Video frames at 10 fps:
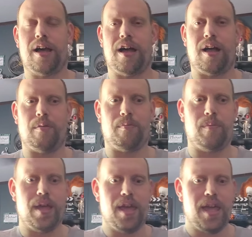
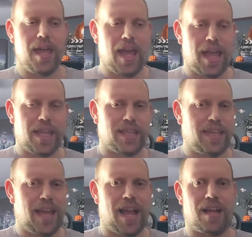
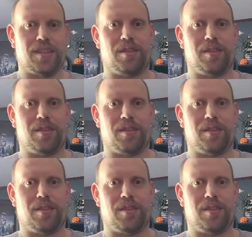And yeah,